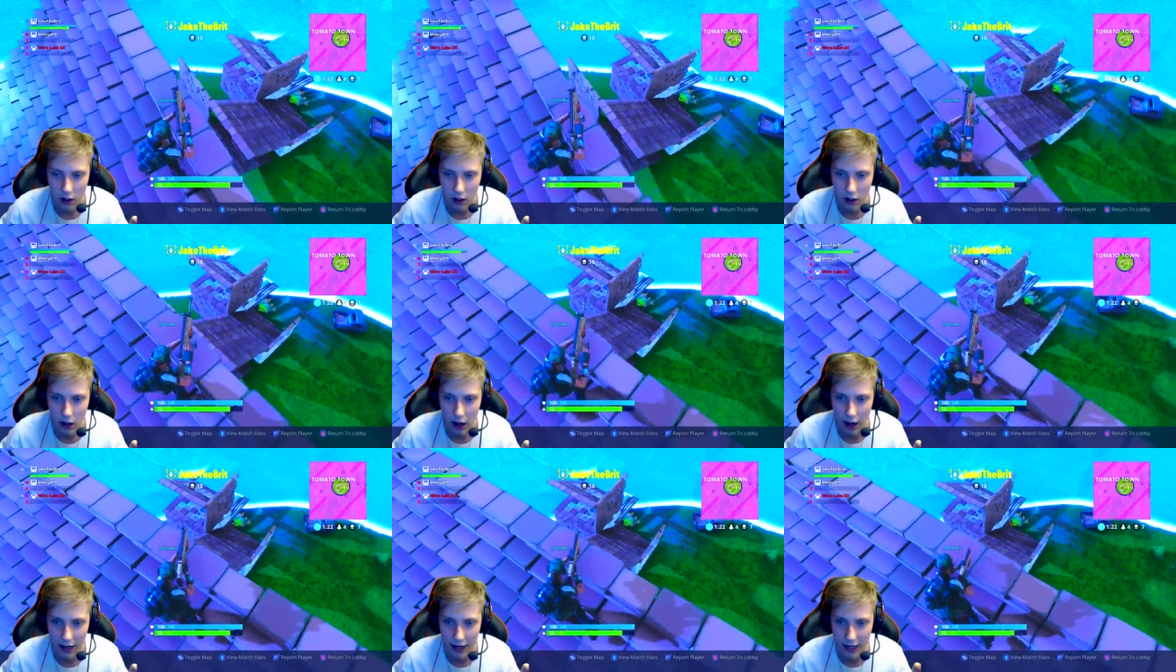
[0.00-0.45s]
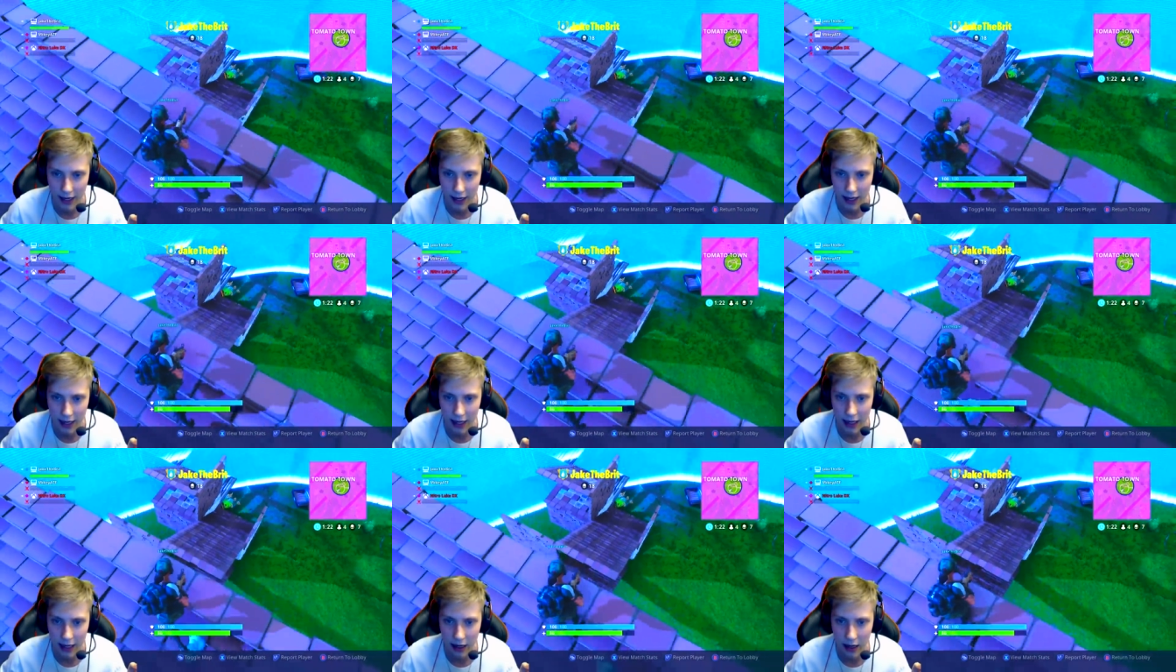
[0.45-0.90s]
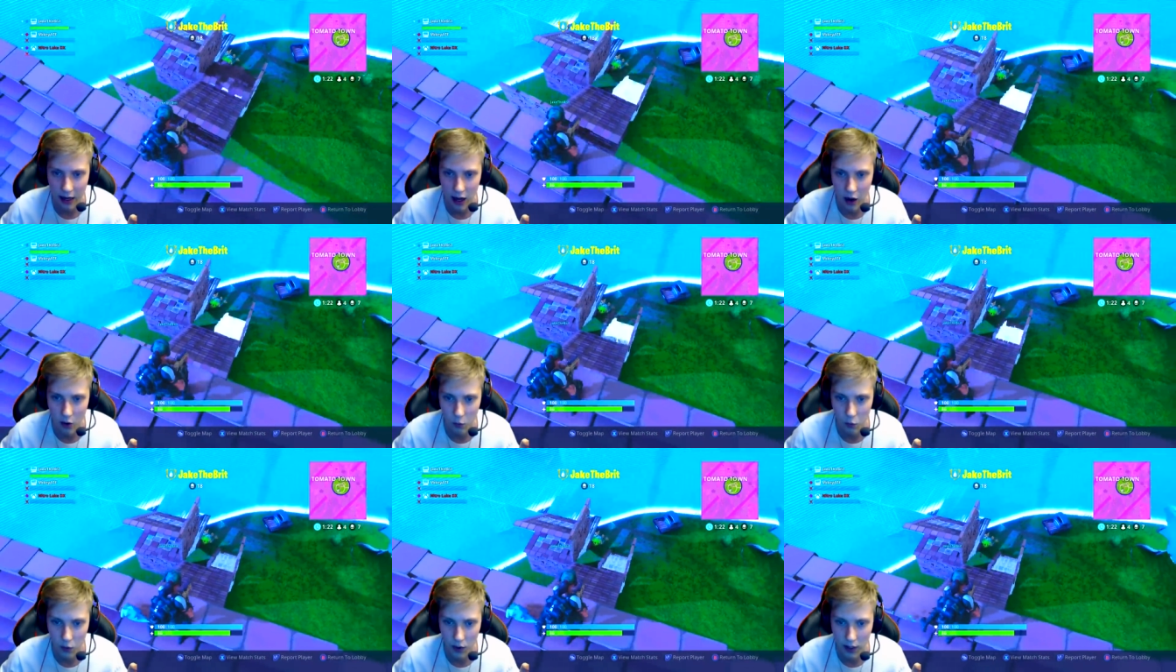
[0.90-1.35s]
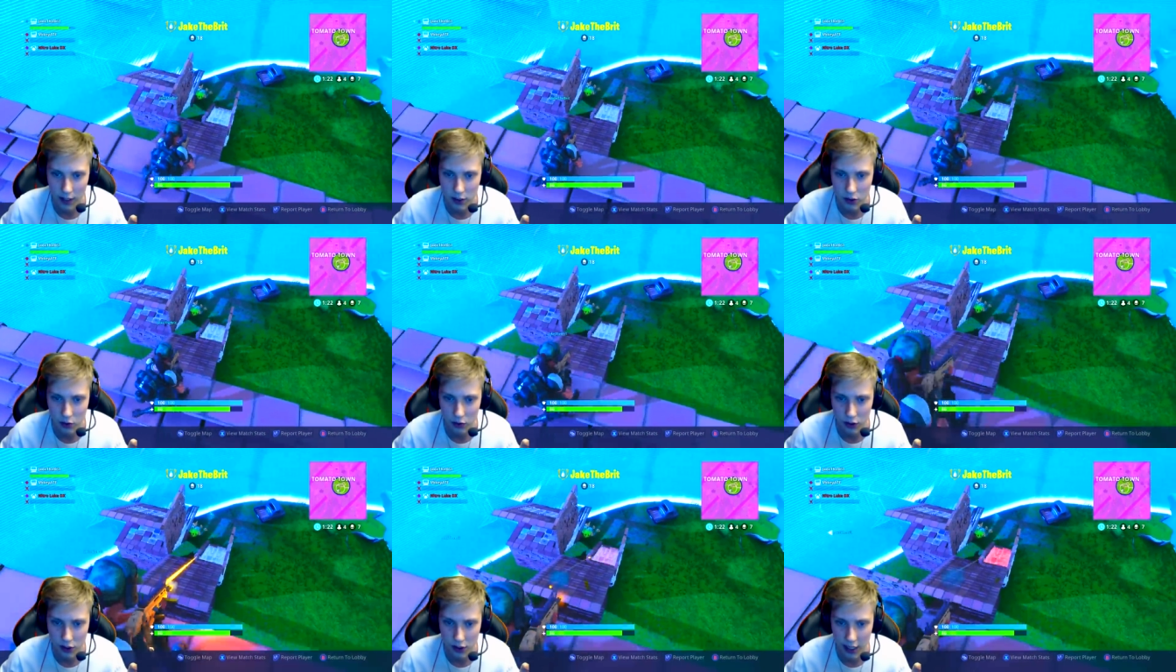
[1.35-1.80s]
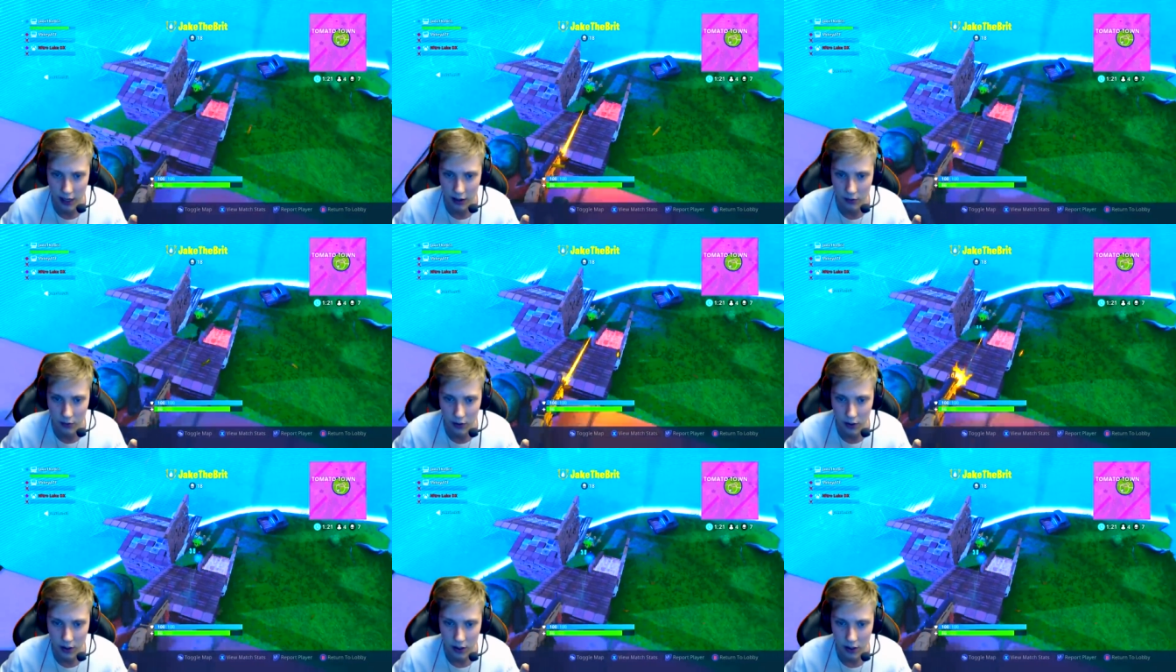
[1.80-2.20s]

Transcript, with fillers: I hear a weird sort of sound.